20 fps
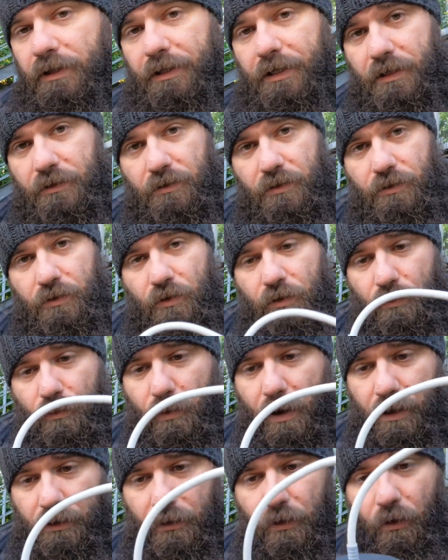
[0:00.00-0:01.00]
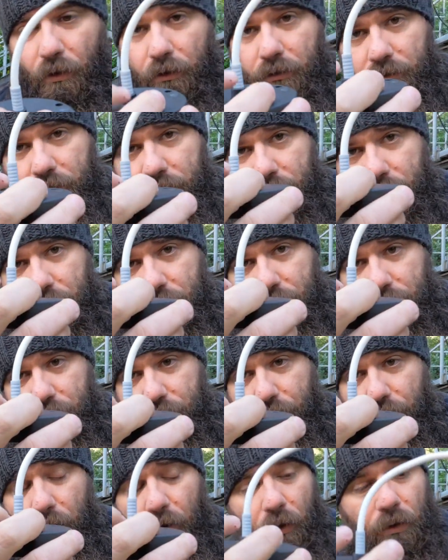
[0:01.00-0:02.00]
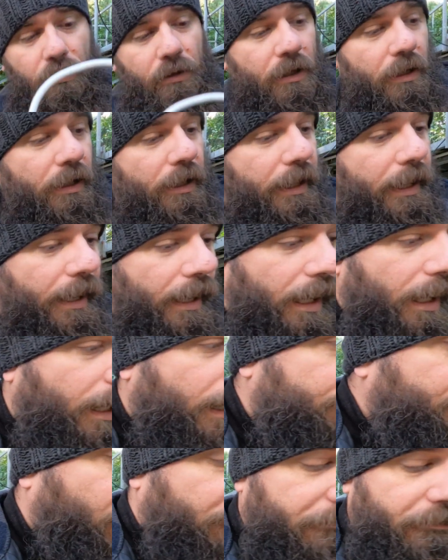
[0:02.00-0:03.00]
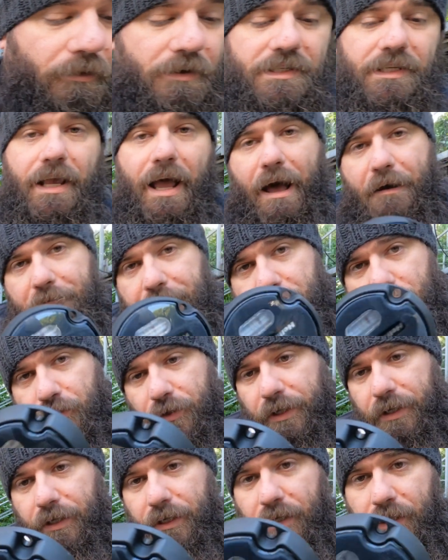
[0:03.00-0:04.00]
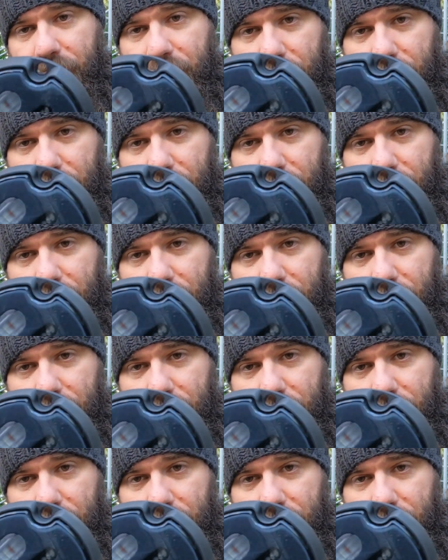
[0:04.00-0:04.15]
only need to do one hole, through hole. Of course, you have 3